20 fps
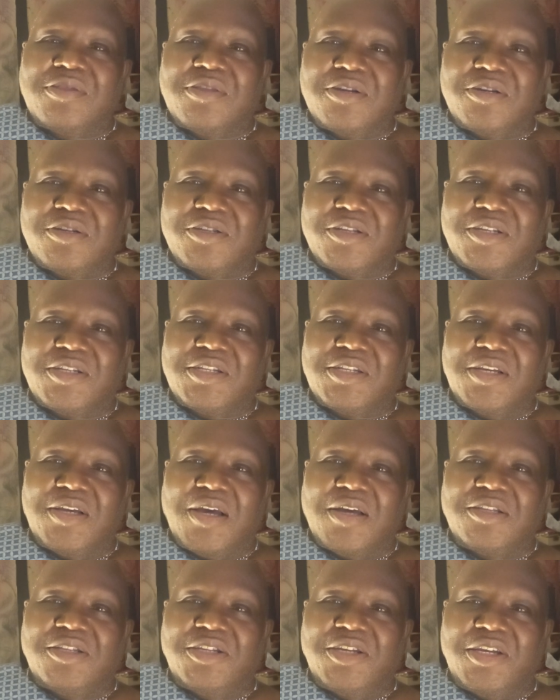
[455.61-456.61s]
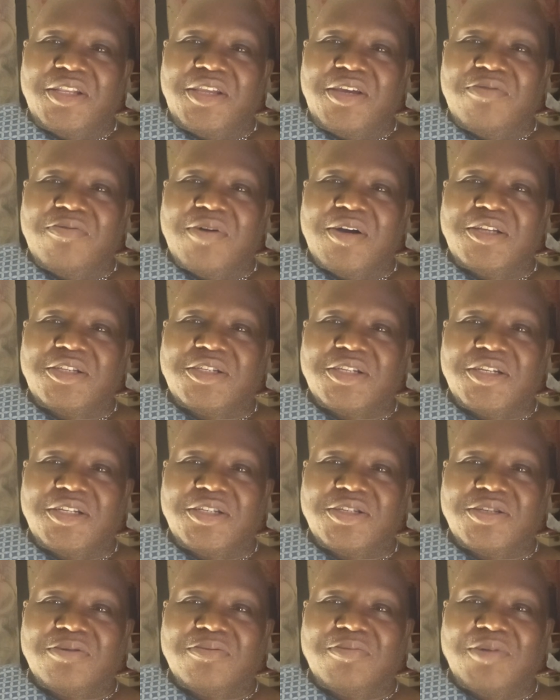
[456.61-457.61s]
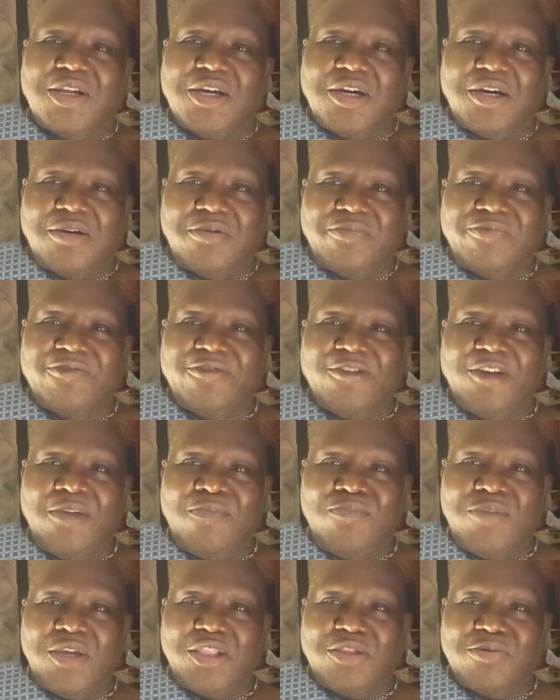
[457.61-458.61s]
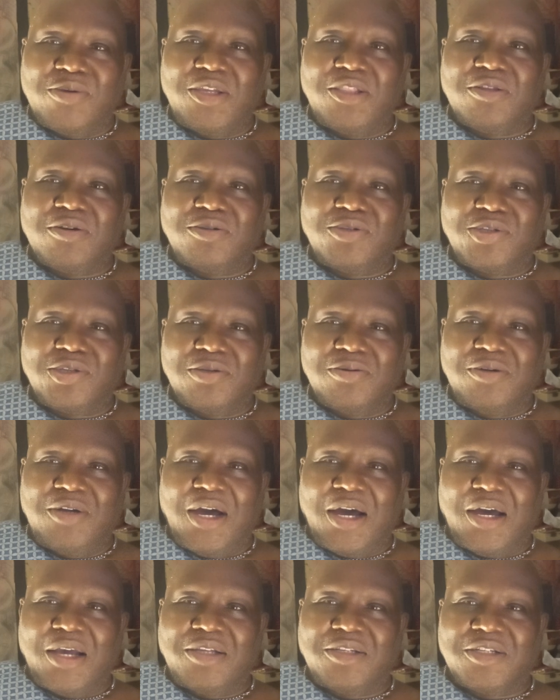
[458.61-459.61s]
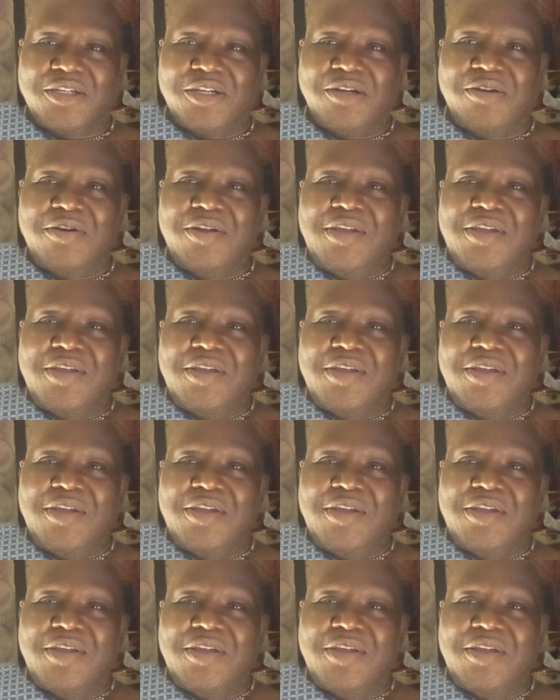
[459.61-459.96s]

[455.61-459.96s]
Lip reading: there's a genuine sense of love in between those two guys.